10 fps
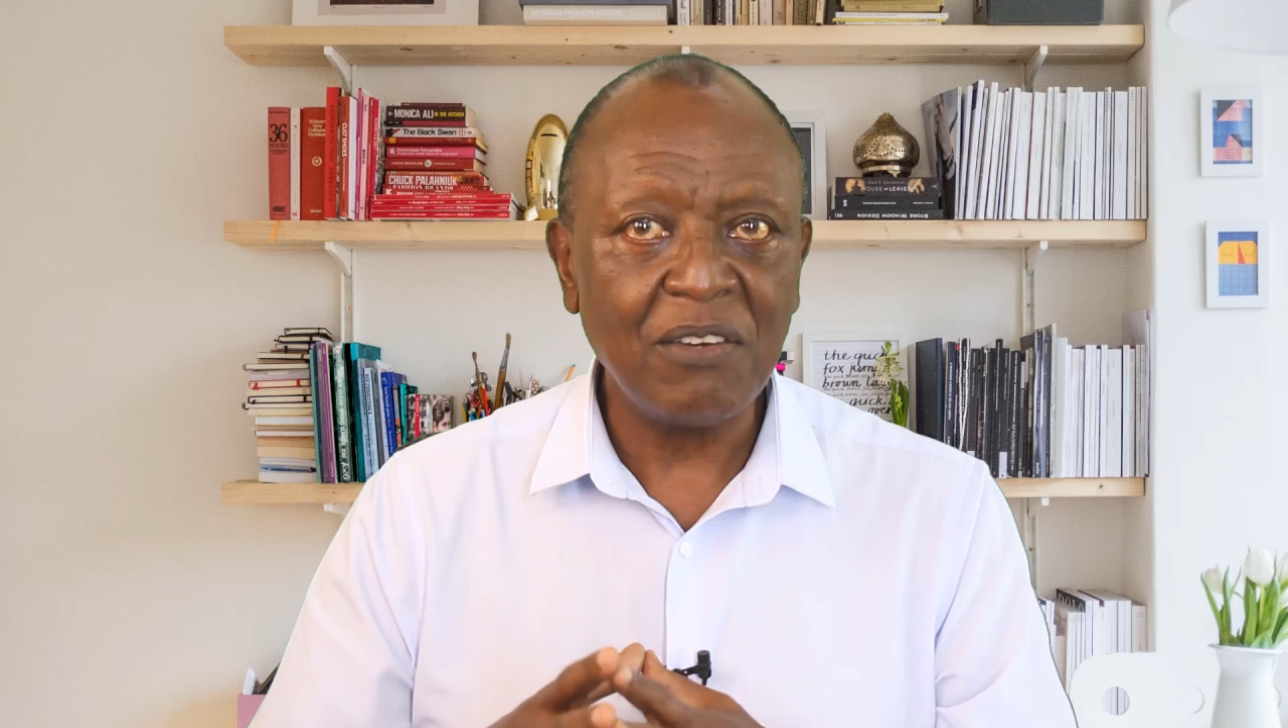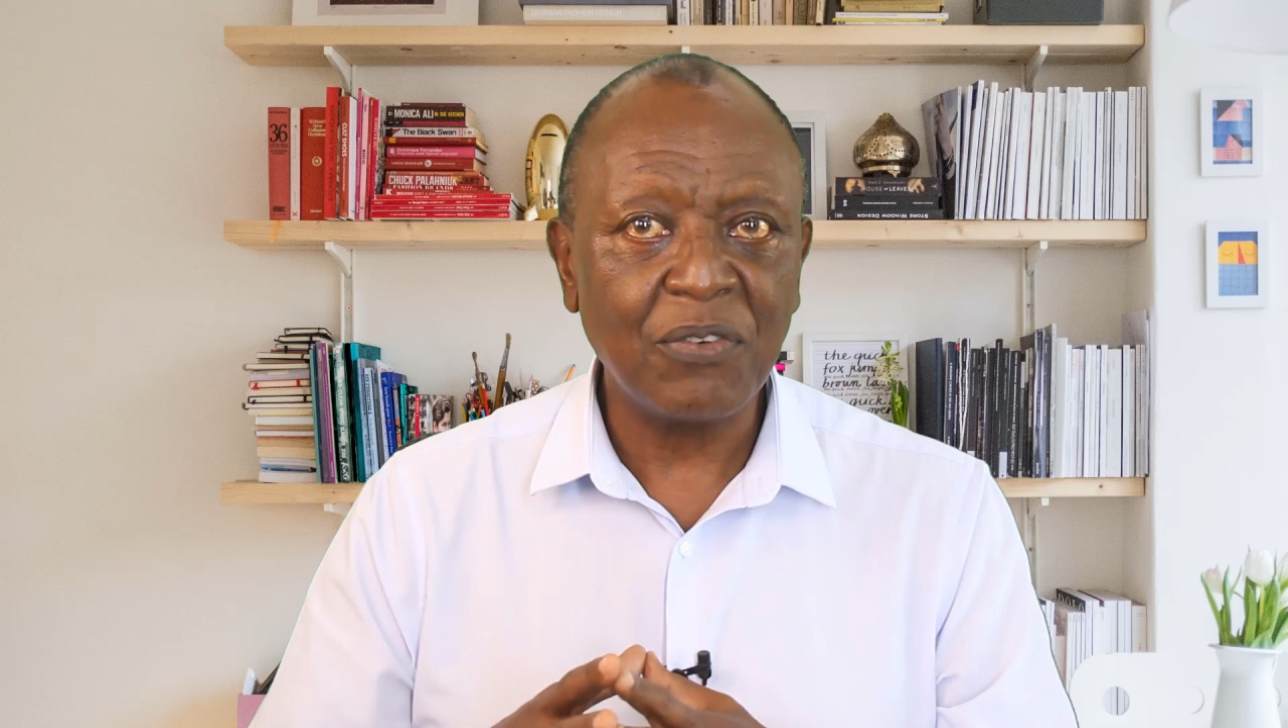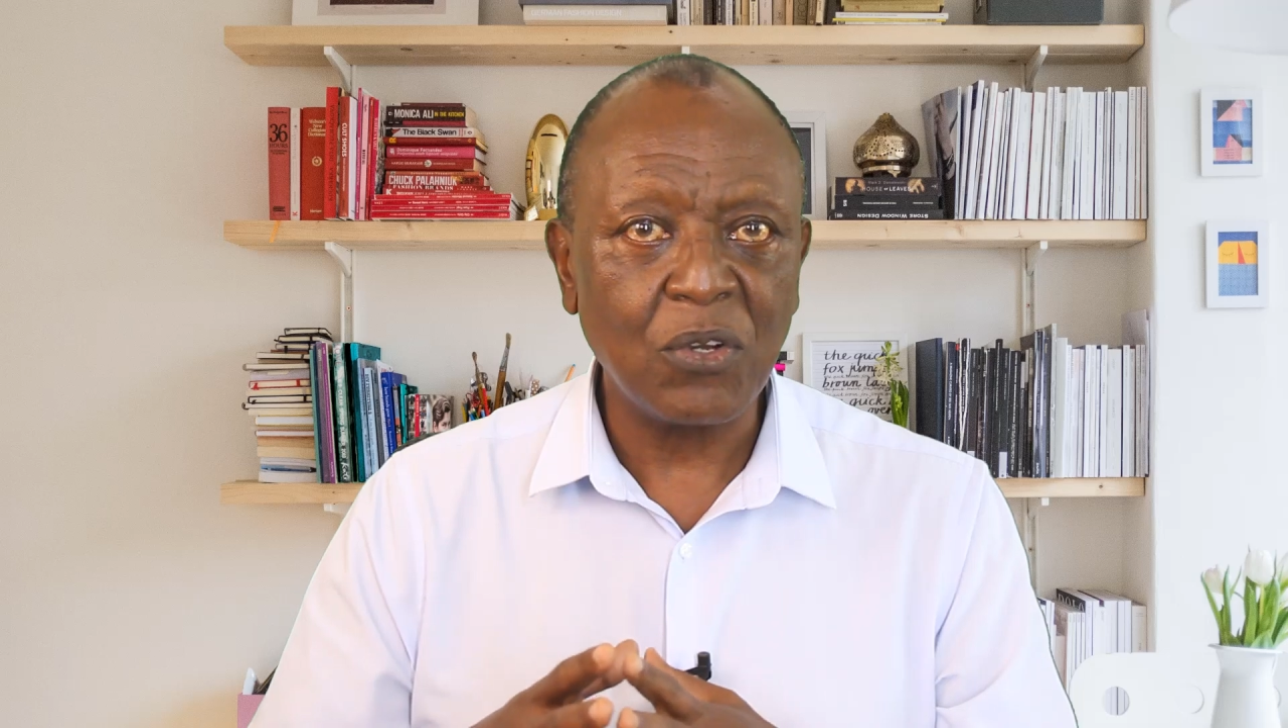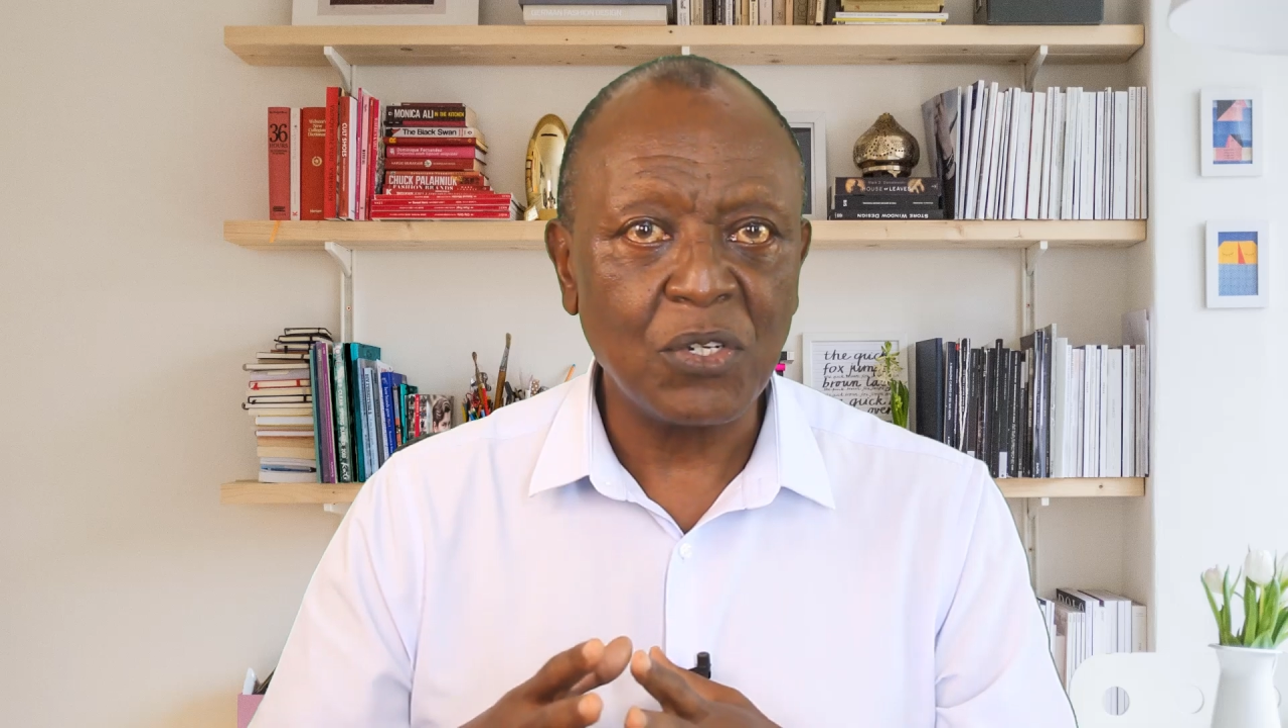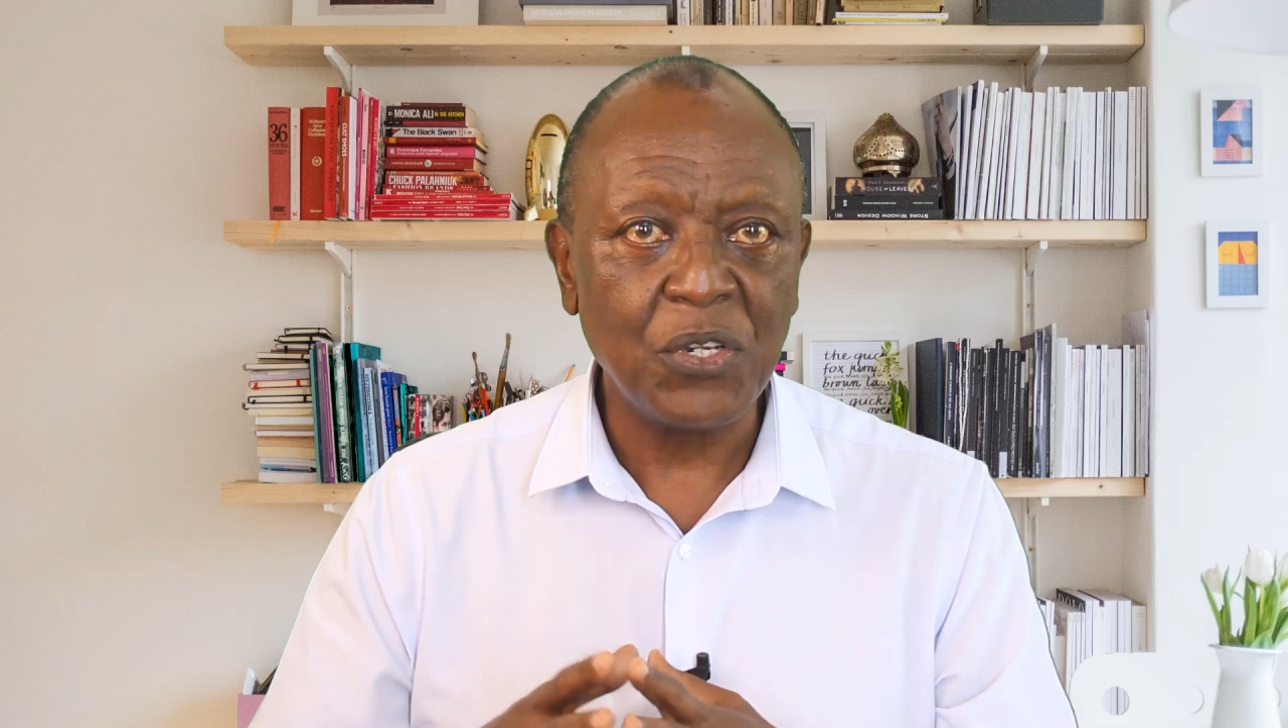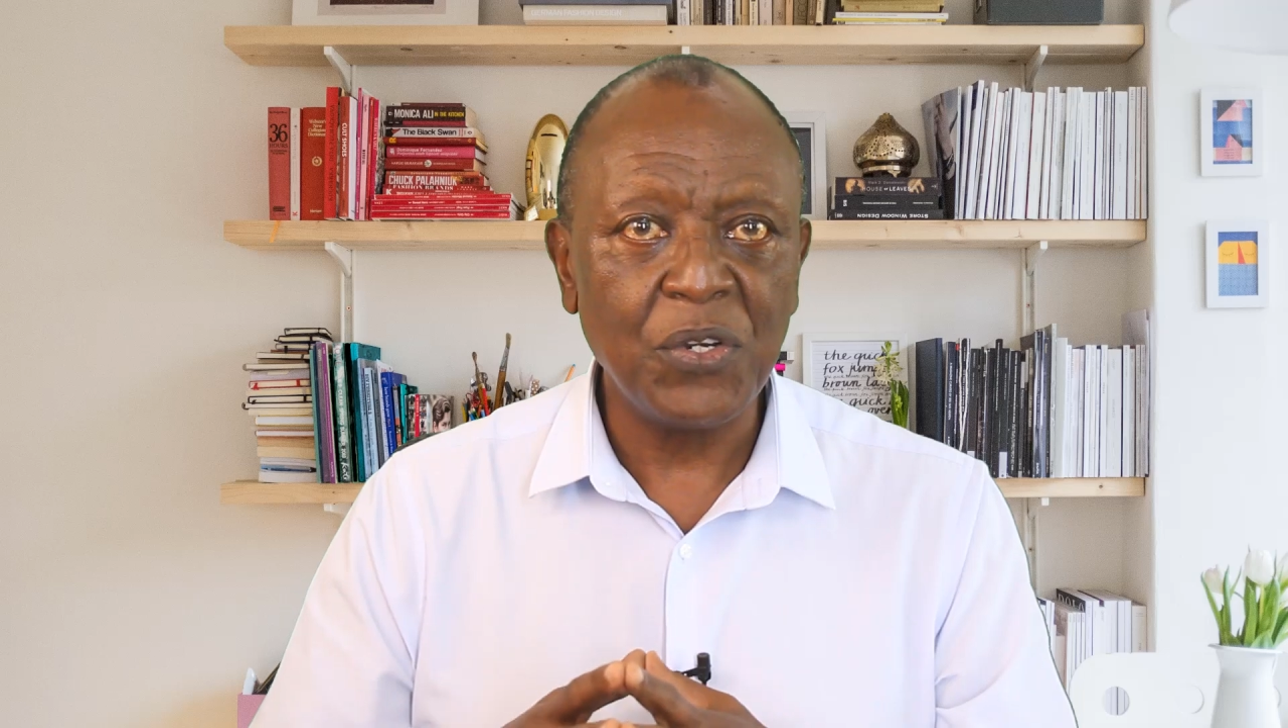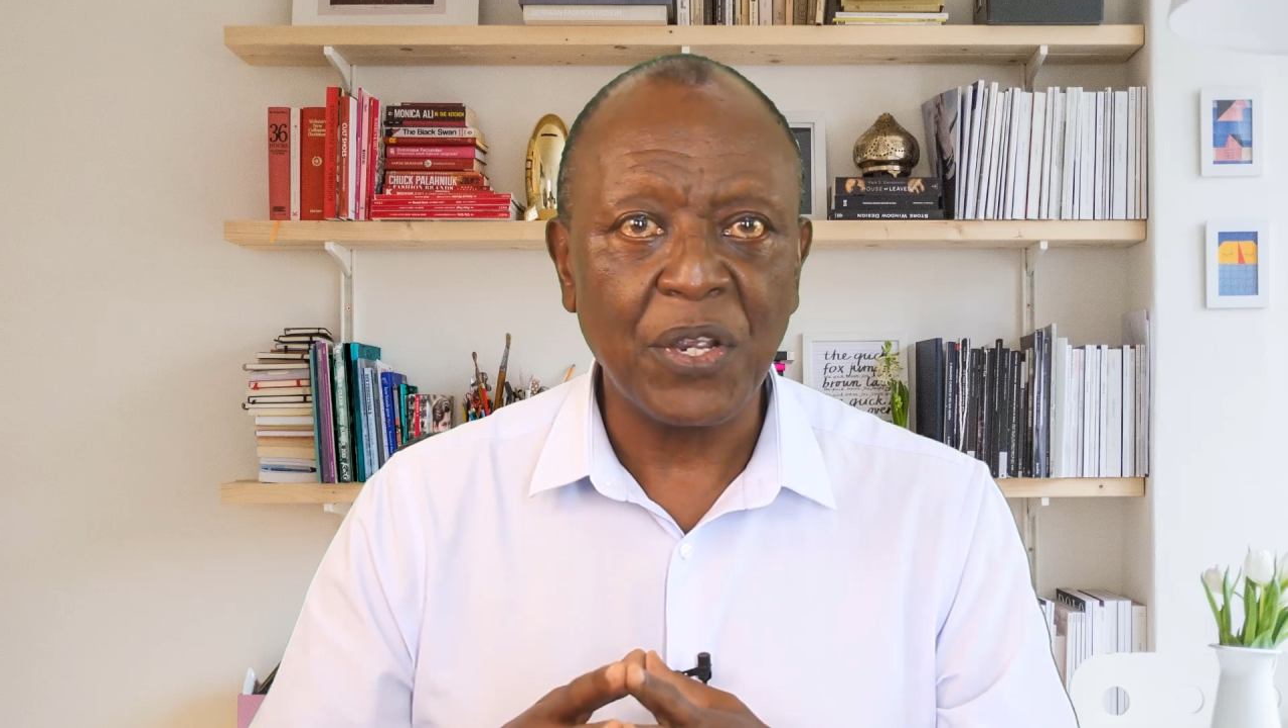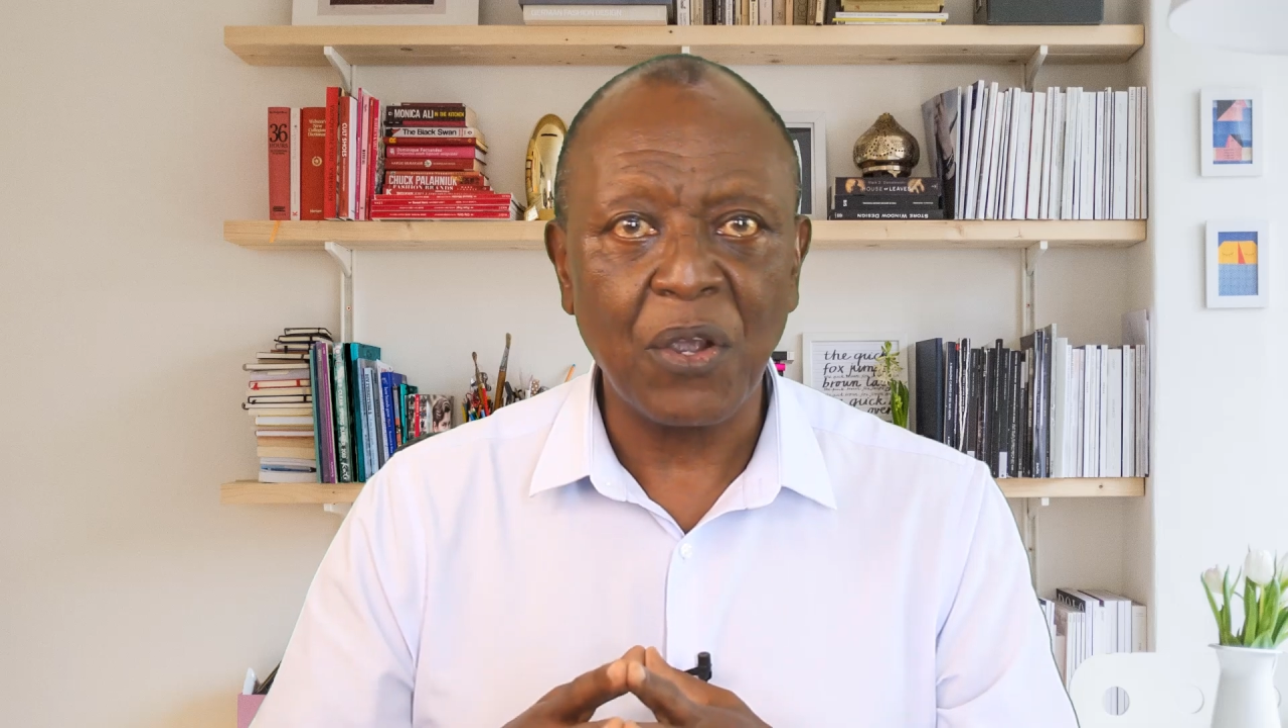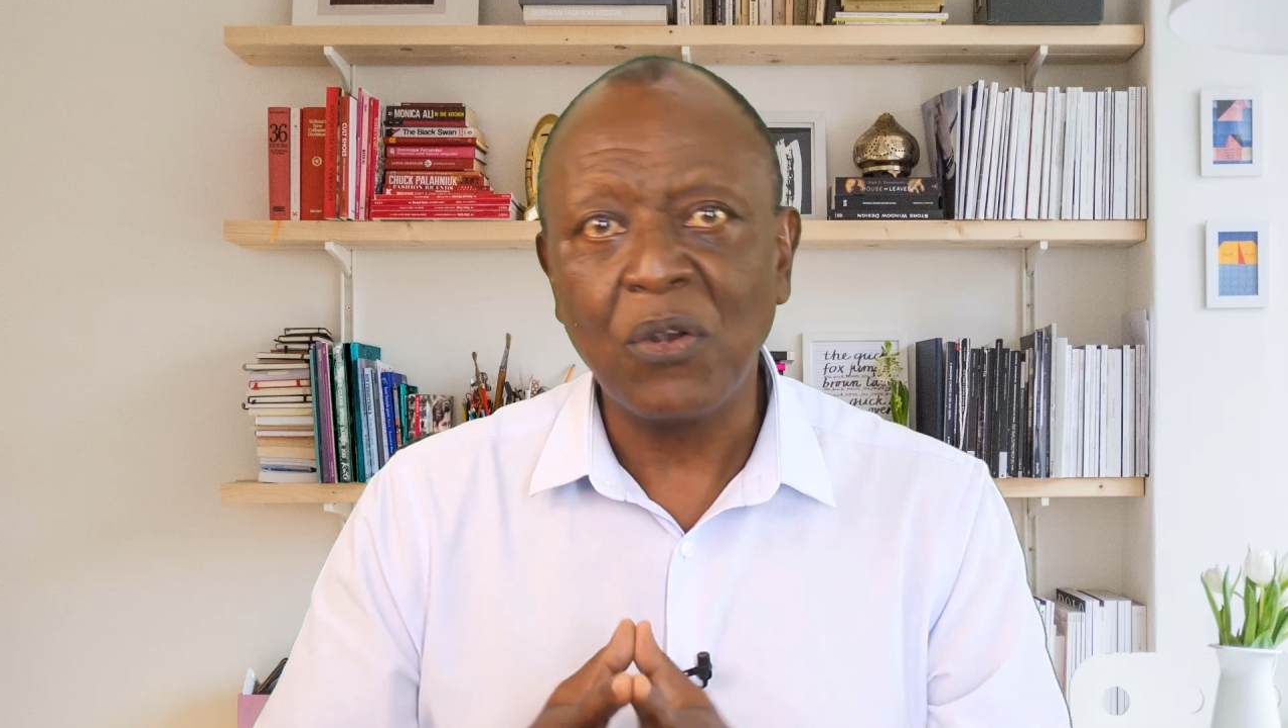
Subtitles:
of continuing